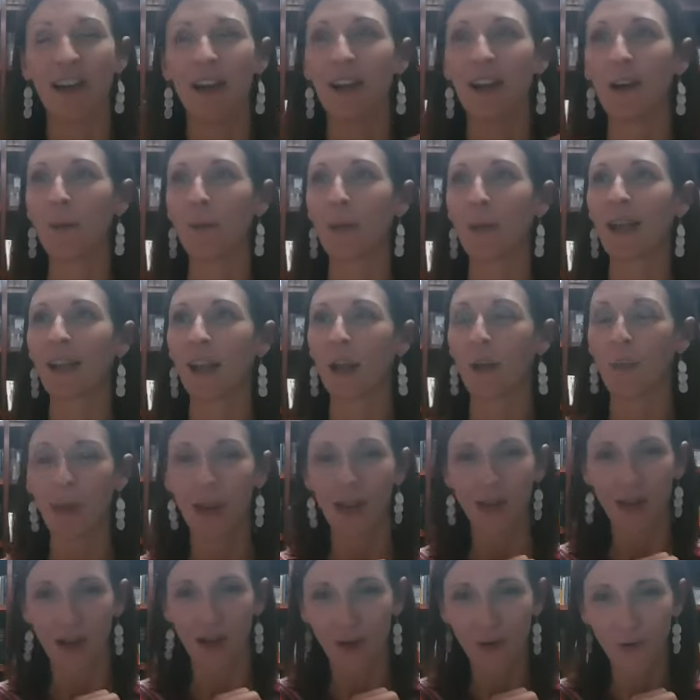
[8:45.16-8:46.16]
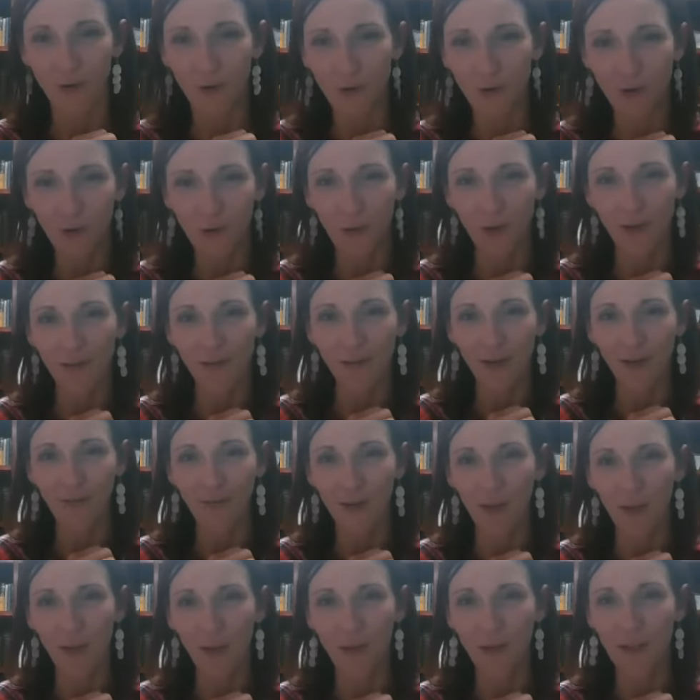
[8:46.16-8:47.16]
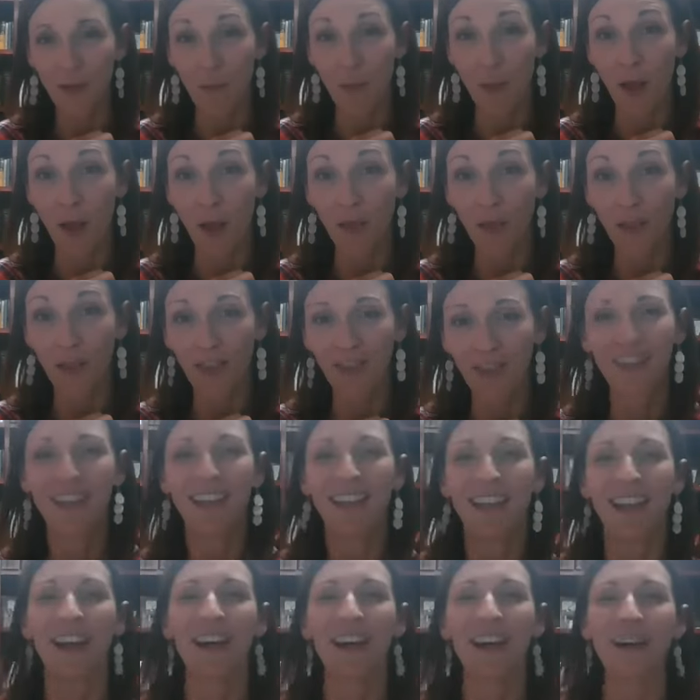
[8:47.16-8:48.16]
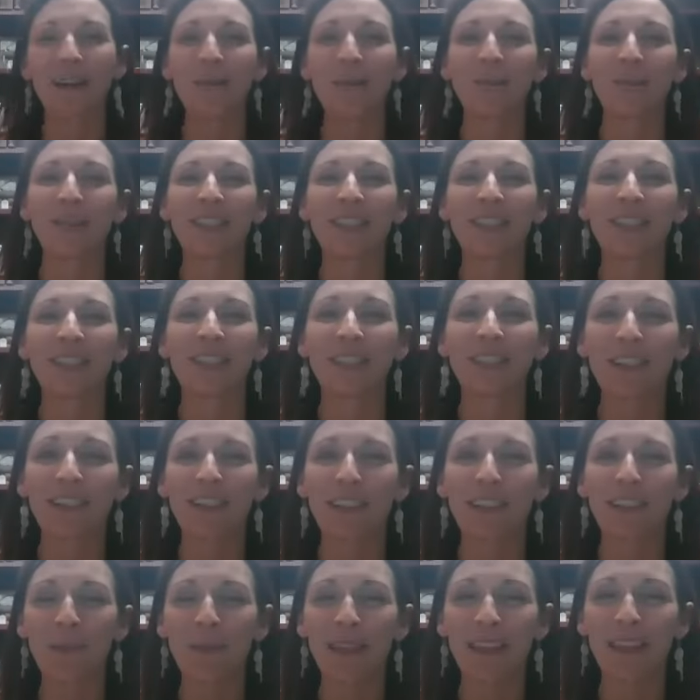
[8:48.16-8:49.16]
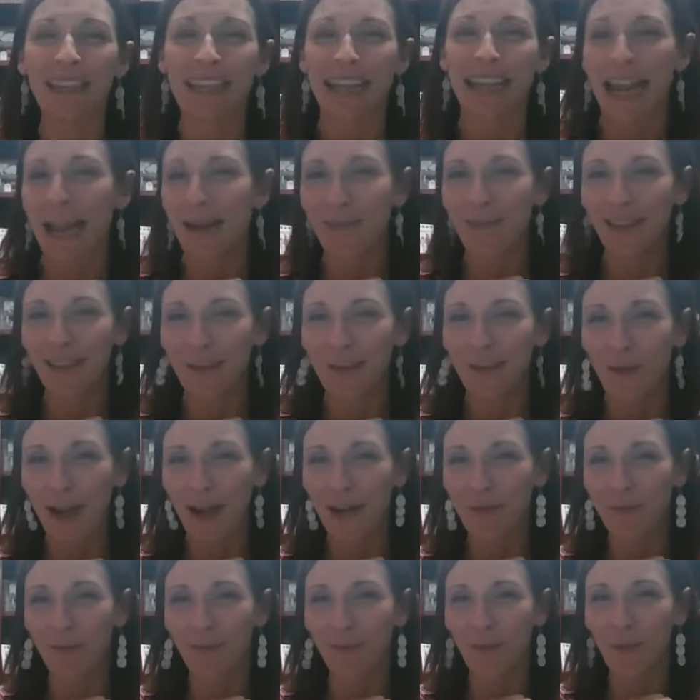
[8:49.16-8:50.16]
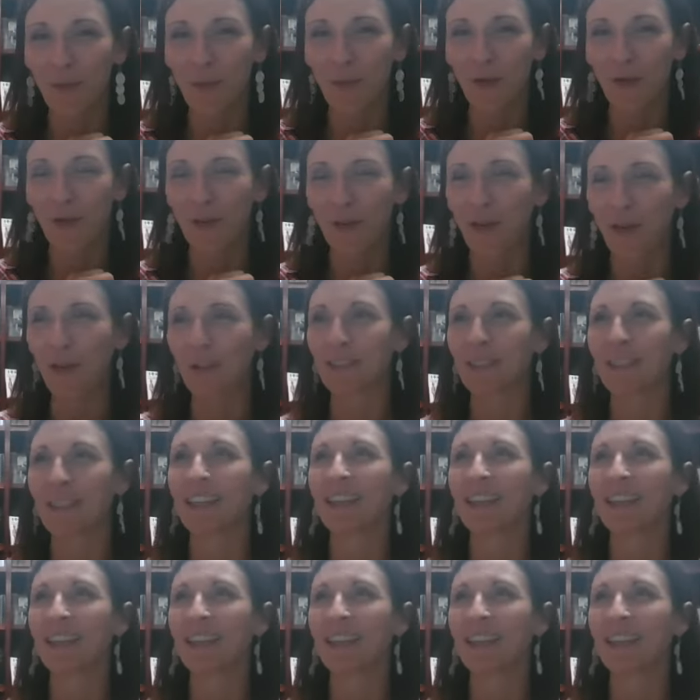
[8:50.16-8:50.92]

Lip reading: I got paid $125 a month, to be the name at the bottom of the protocols.